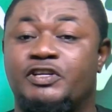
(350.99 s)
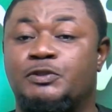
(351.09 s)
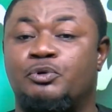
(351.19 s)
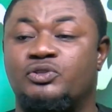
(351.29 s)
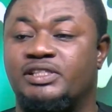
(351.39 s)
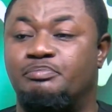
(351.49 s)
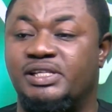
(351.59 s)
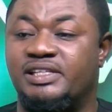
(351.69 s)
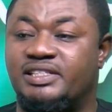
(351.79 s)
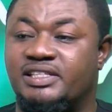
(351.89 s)

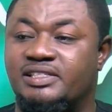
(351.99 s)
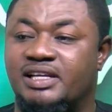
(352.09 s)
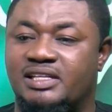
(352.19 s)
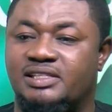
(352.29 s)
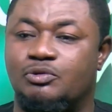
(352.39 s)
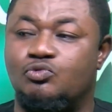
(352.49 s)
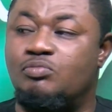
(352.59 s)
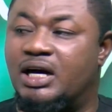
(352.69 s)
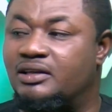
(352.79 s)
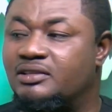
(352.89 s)
responsibilities as a
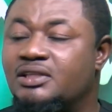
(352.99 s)
woman